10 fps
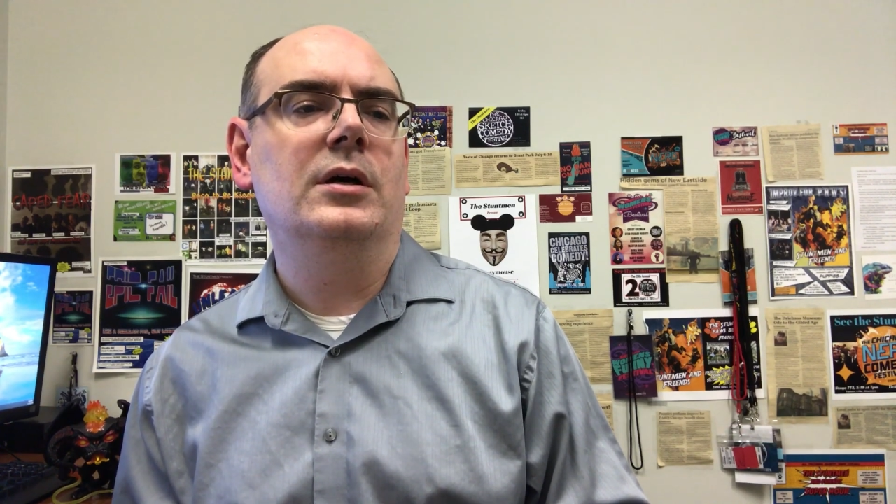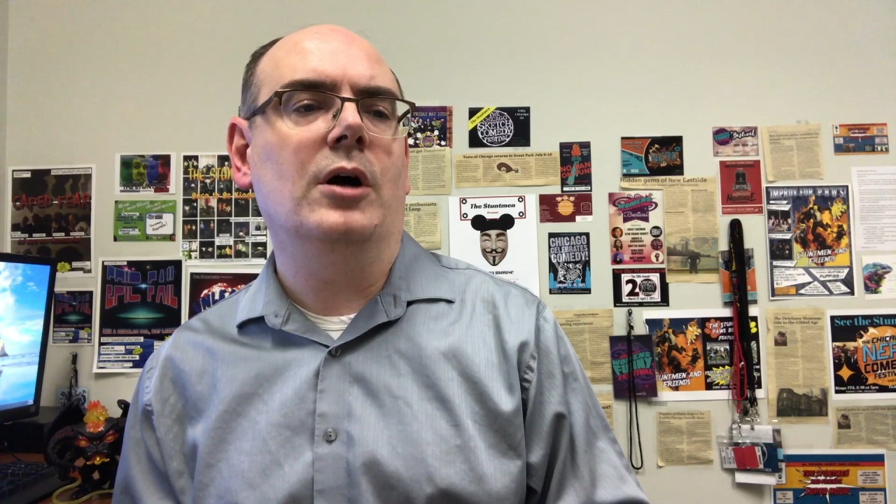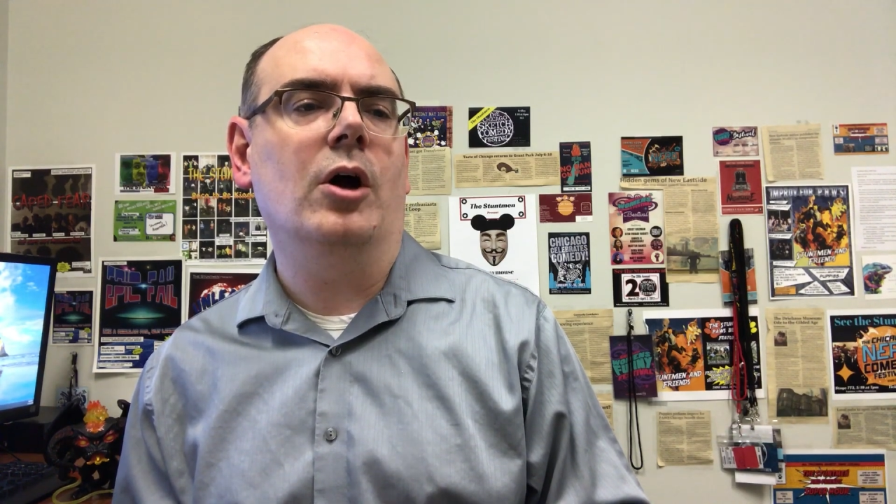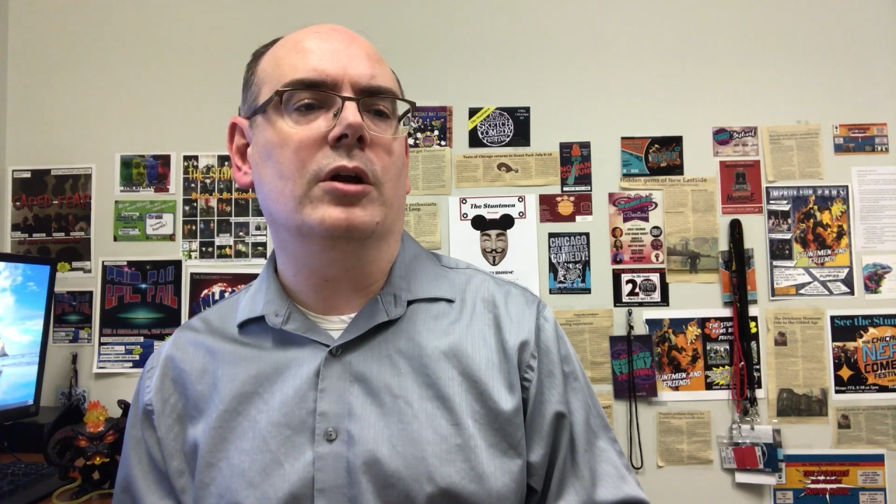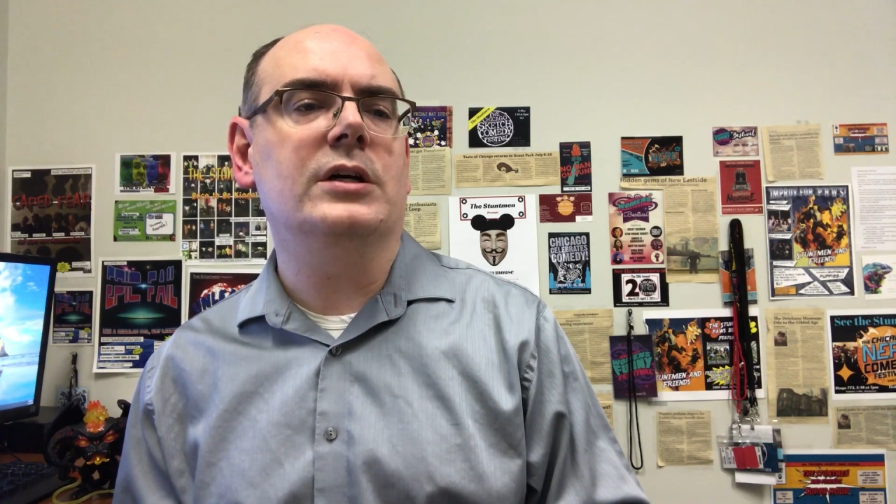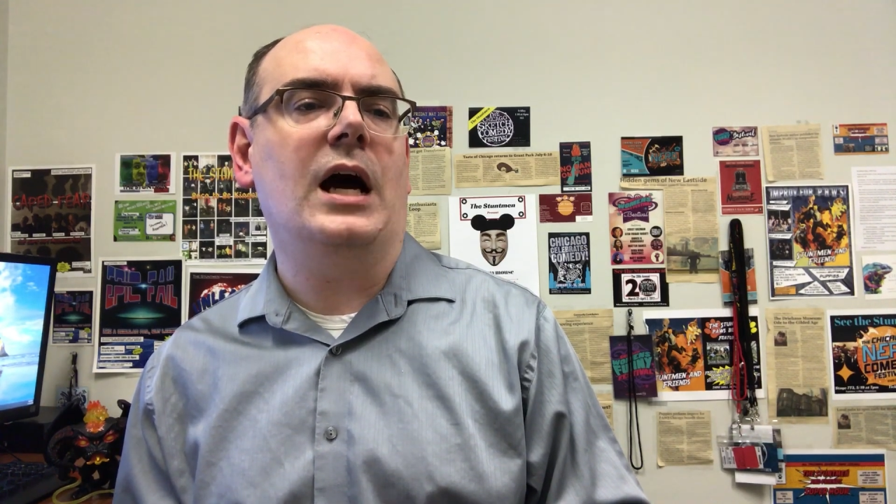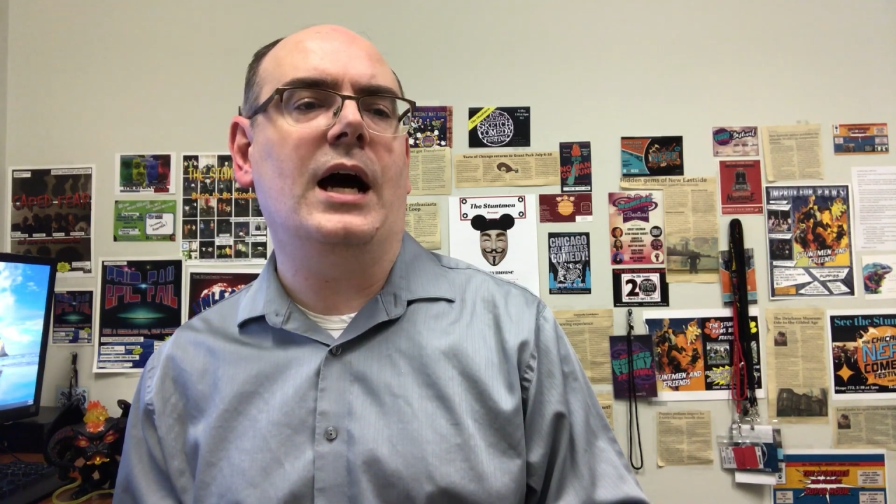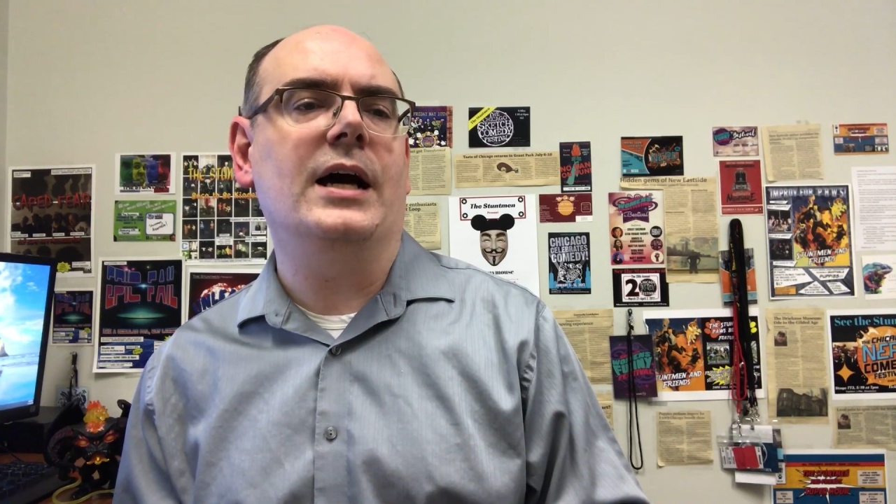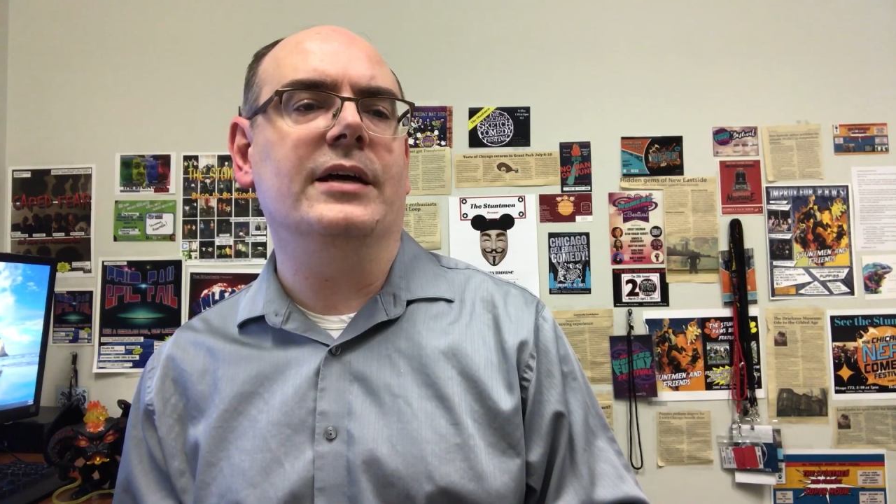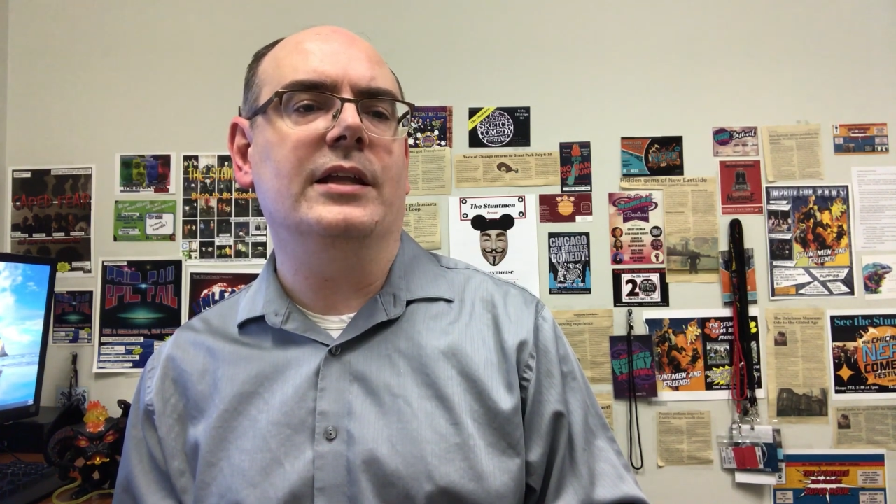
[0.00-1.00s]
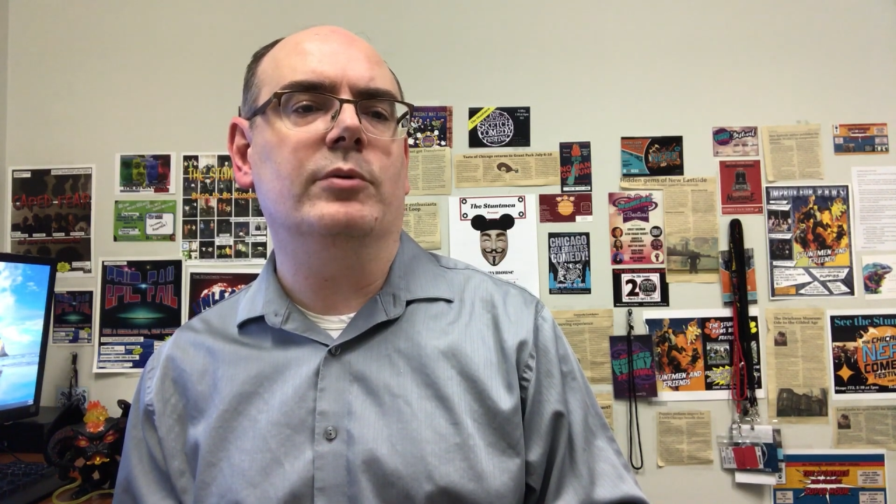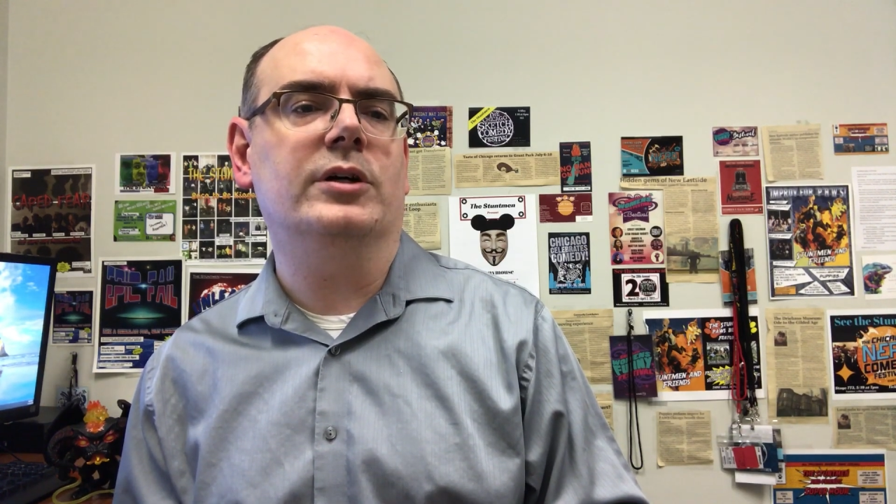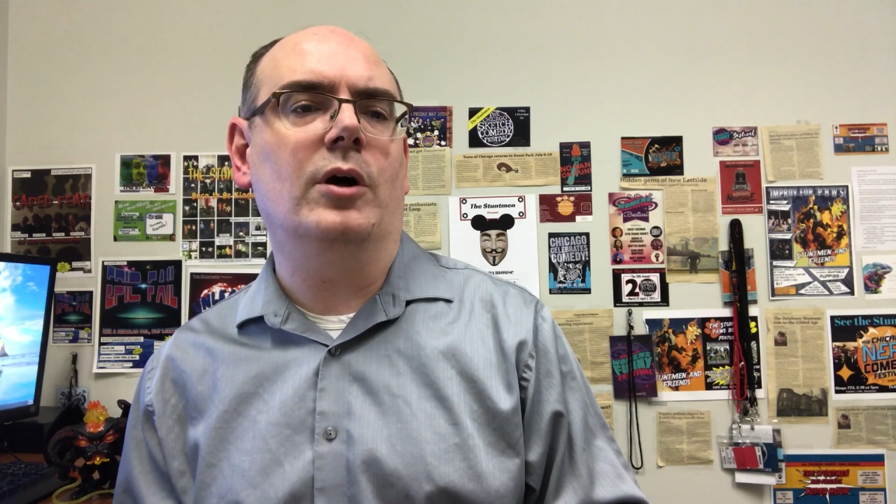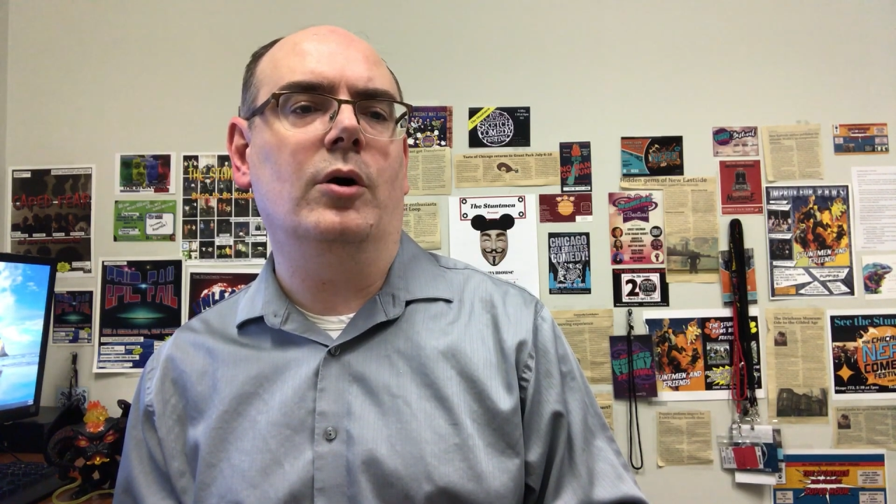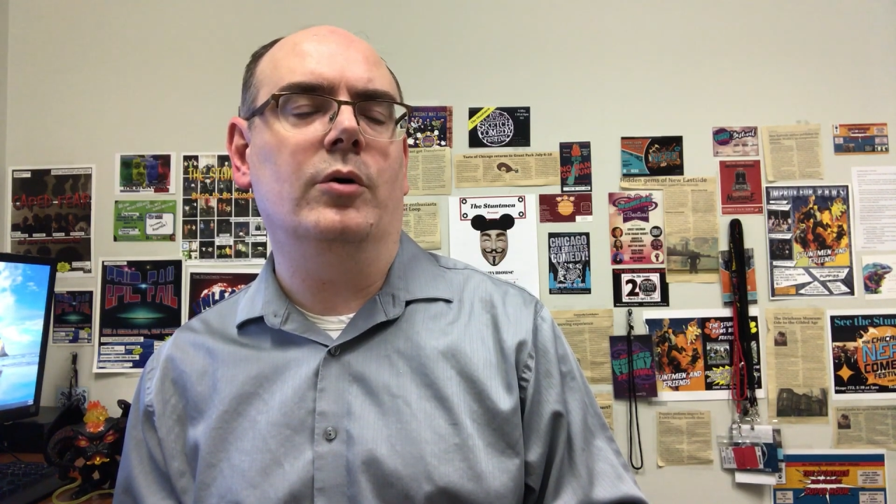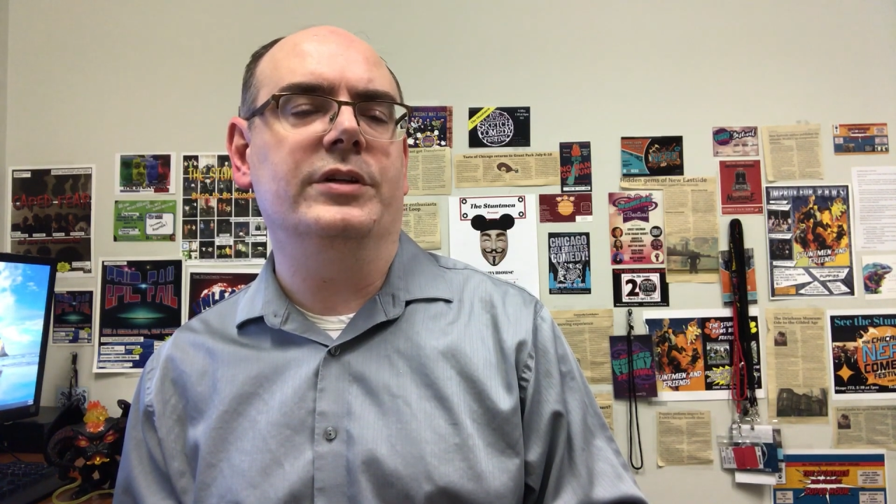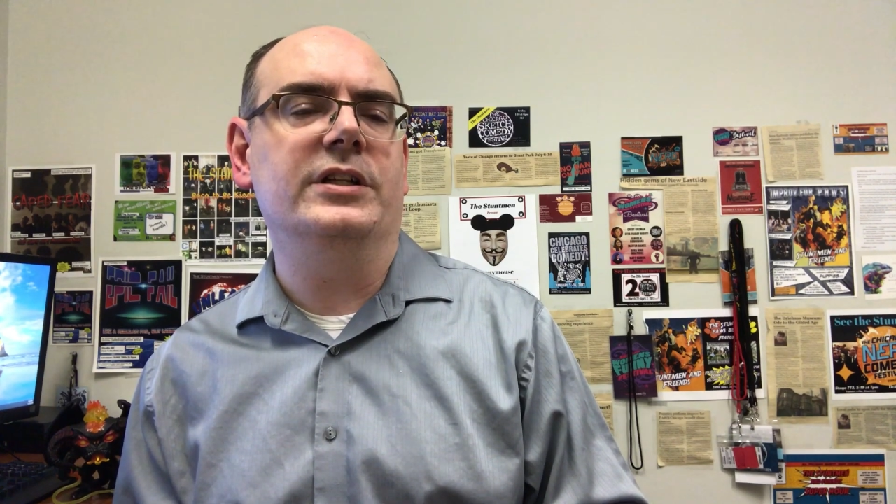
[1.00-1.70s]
Olog-hai they were called